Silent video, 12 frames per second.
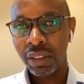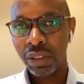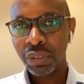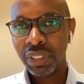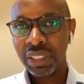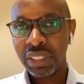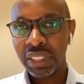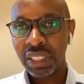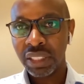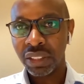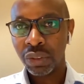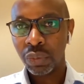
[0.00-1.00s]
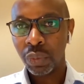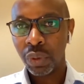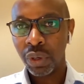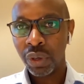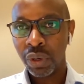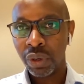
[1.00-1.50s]
Those that didn't
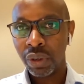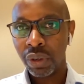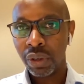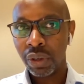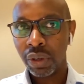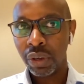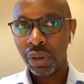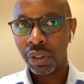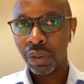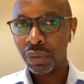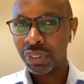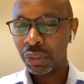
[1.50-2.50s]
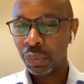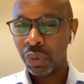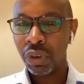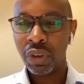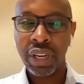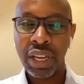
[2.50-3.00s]
were those that
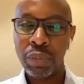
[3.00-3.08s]
were not